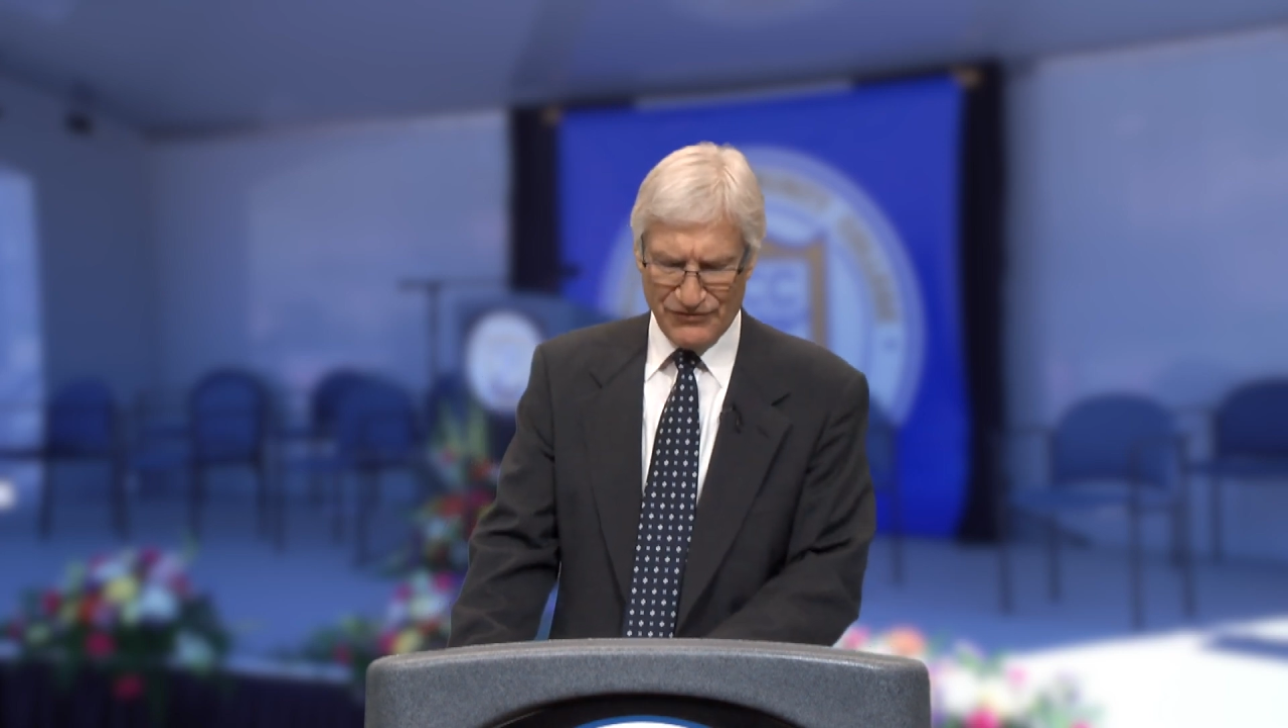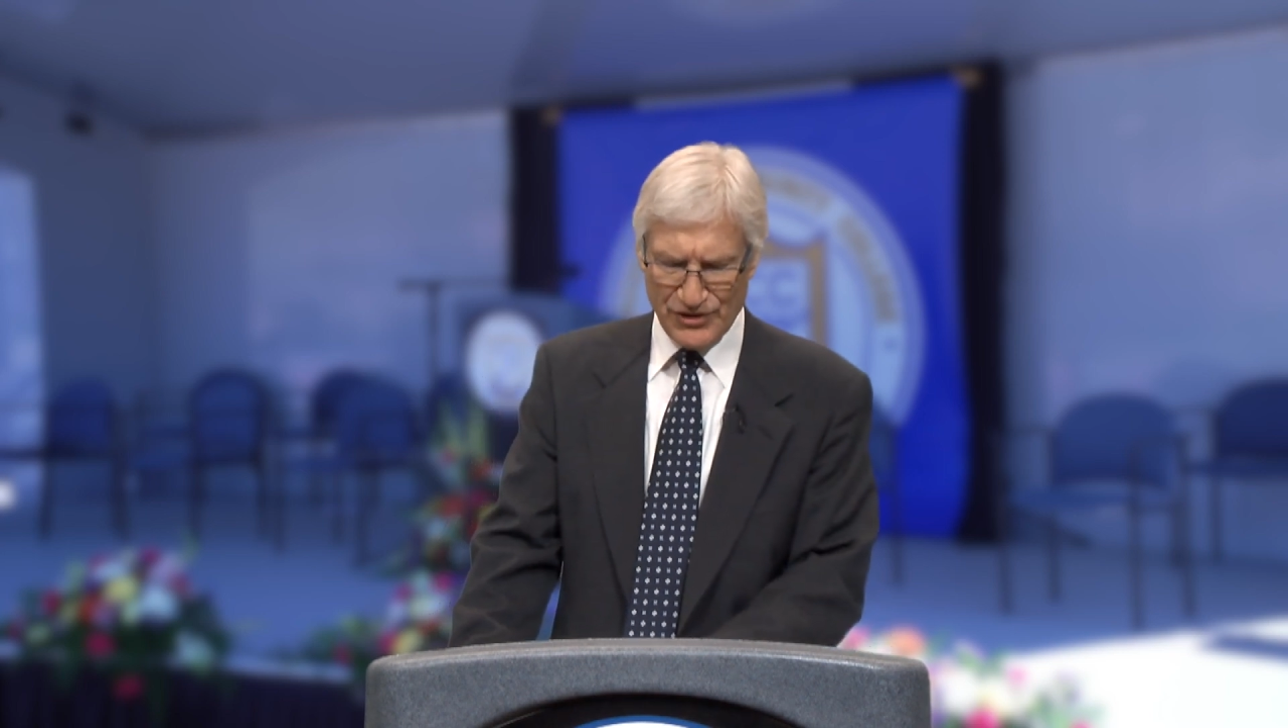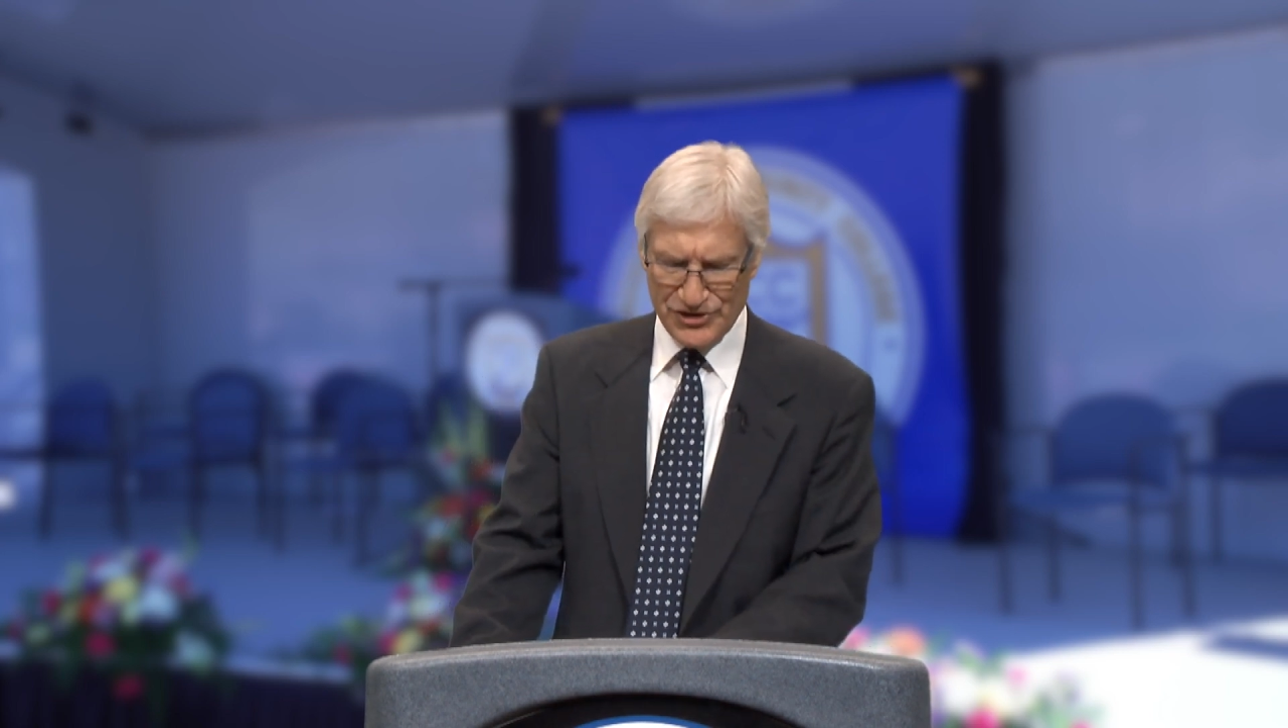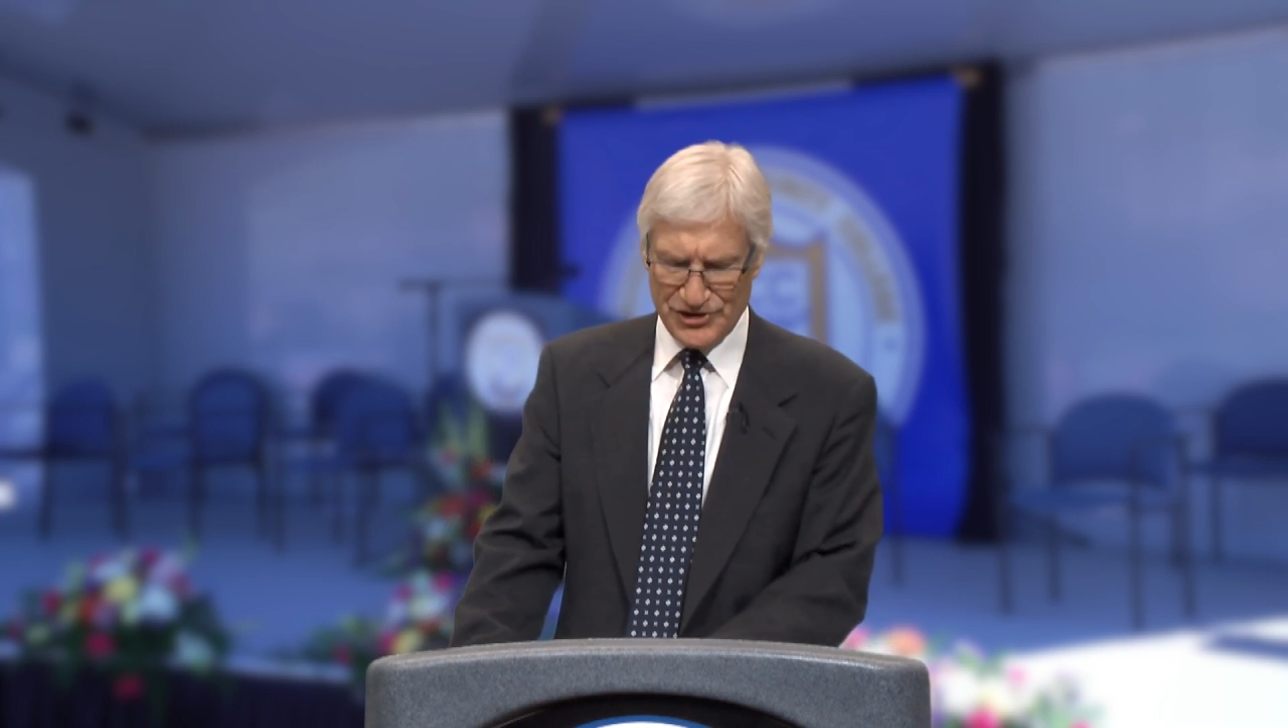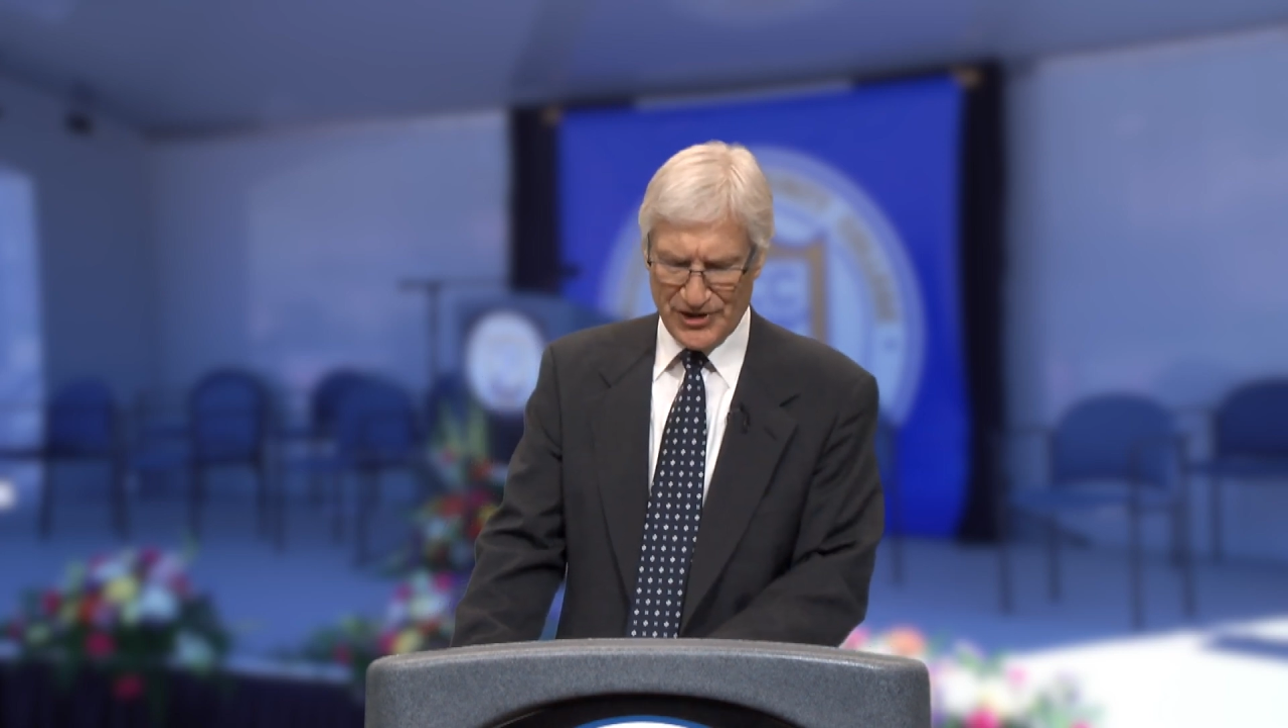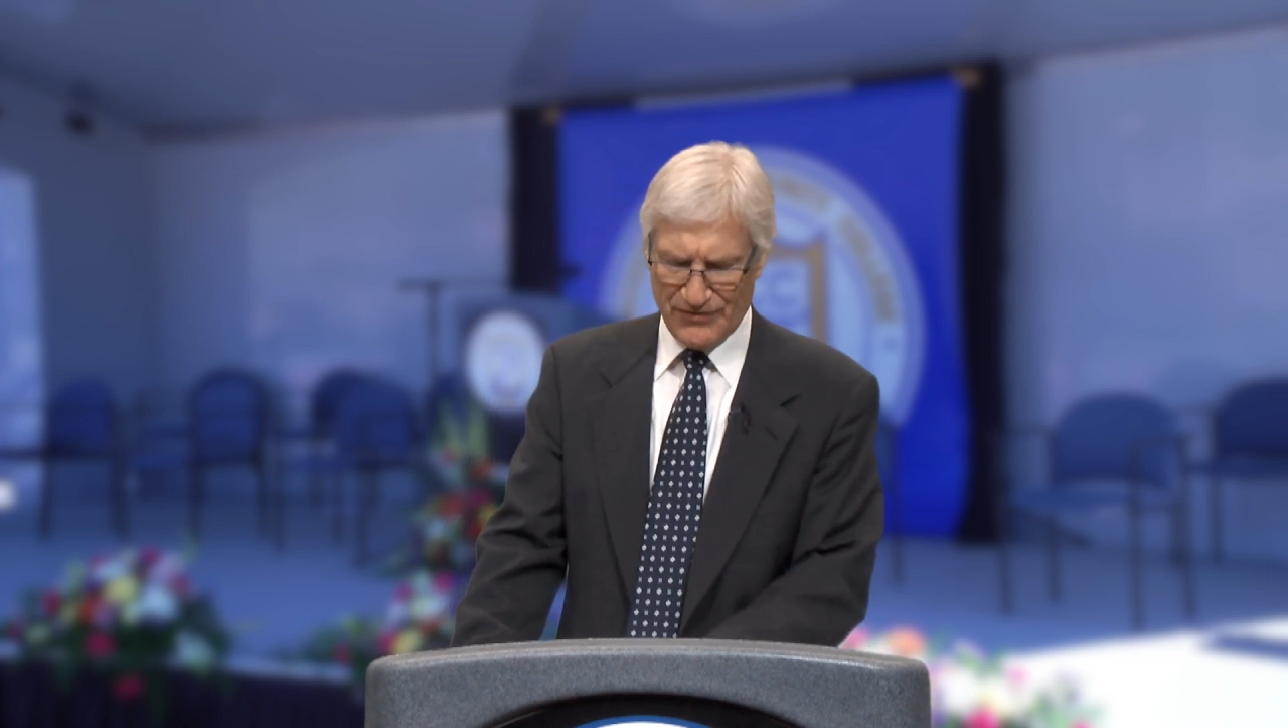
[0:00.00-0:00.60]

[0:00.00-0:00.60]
first year